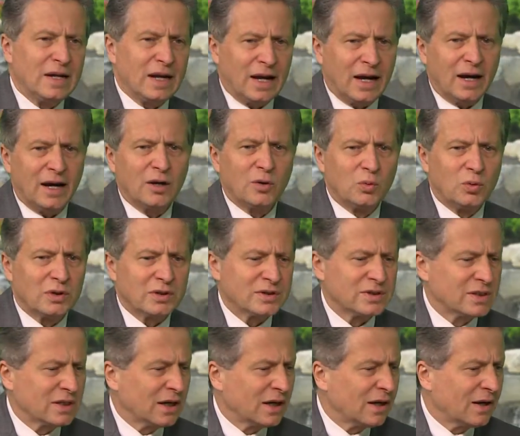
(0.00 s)
Dad will
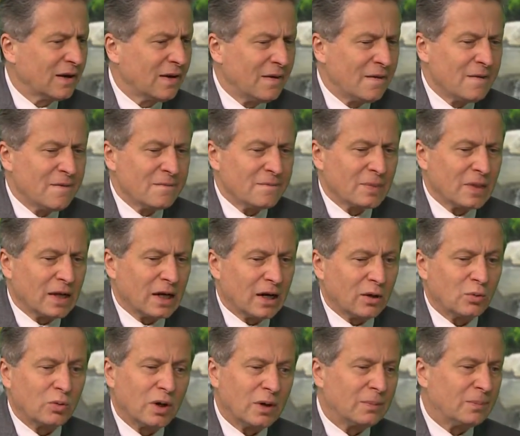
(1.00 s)
say,
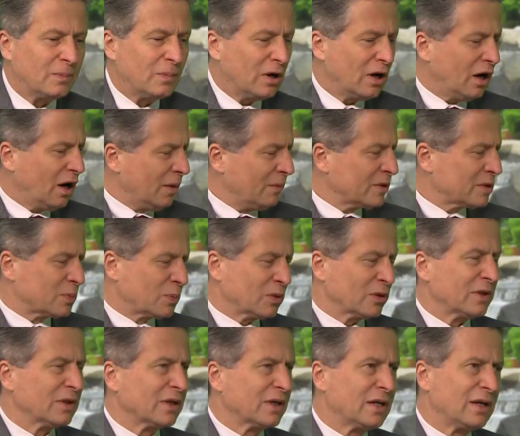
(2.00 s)
well, mom is
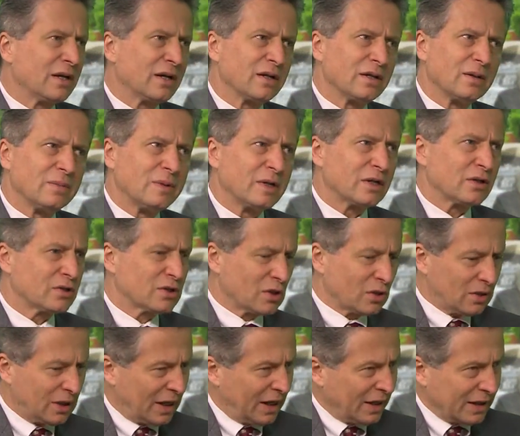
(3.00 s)
putting the kid in the middle,
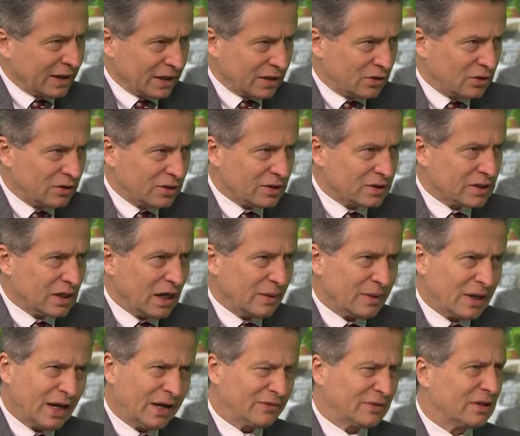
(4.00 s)
so I got to do the
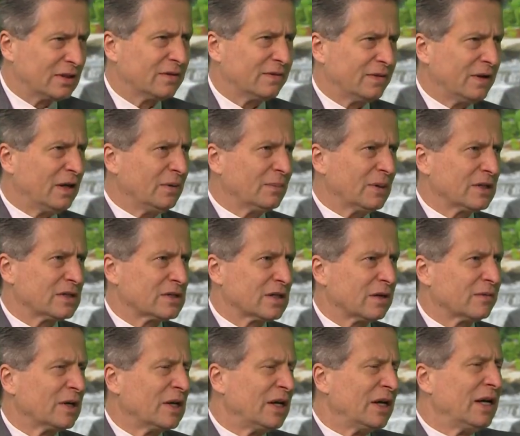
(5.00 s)
same. I have to defend
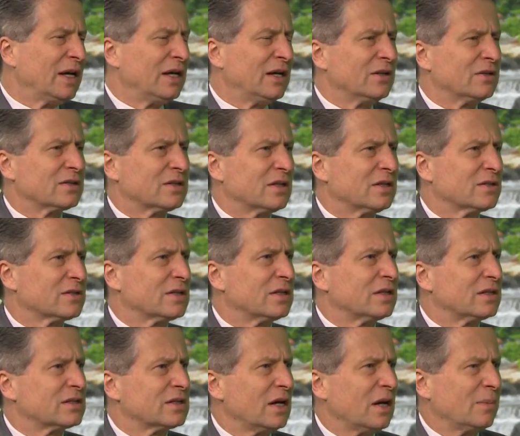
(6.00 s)
myself. Here's the
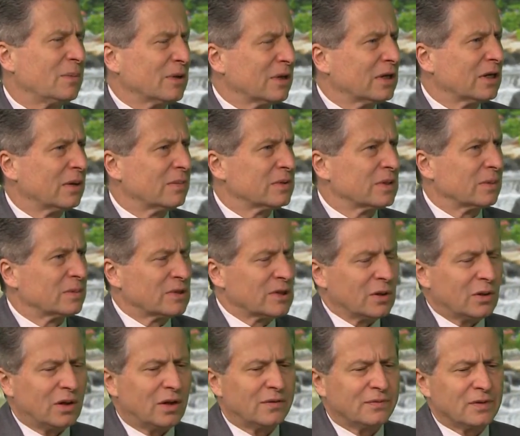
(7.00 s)
example that comes up
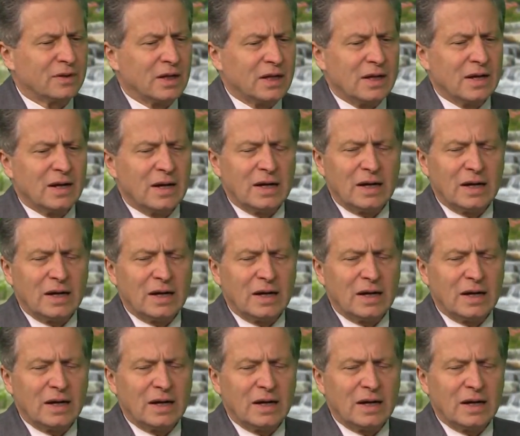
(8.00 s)
so often.